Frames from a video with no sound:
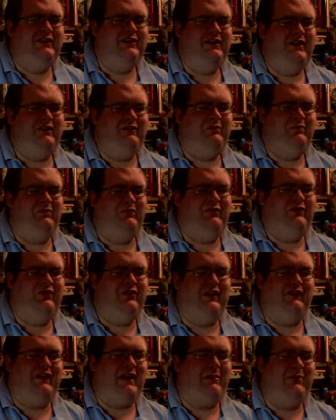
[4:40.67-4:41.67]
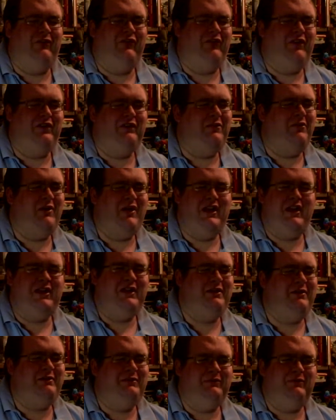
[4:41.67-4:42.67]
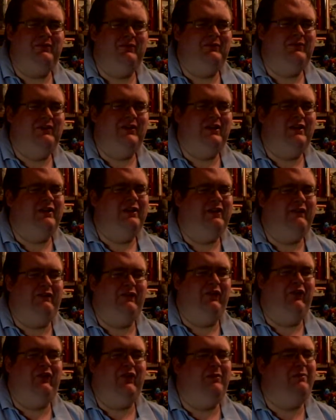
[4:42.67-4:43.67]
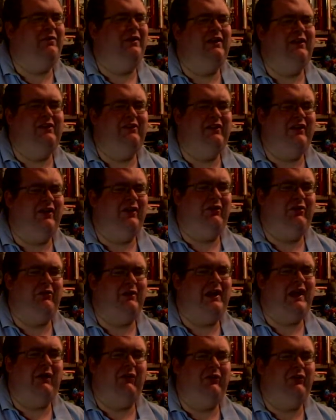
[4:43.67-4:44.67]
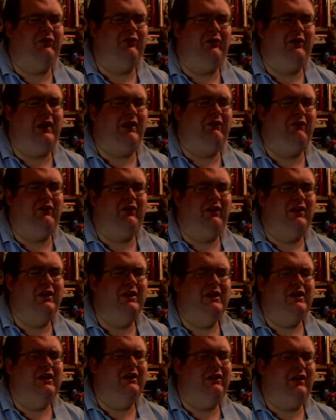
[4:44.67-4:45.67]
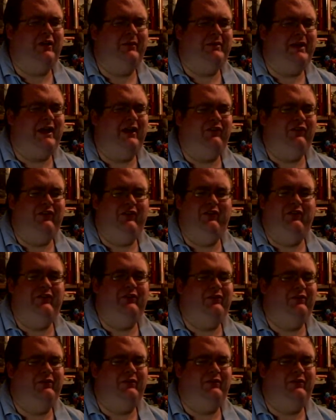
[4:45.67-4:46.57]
and stuff happens along the way that fills up until 3 hours or however long passes.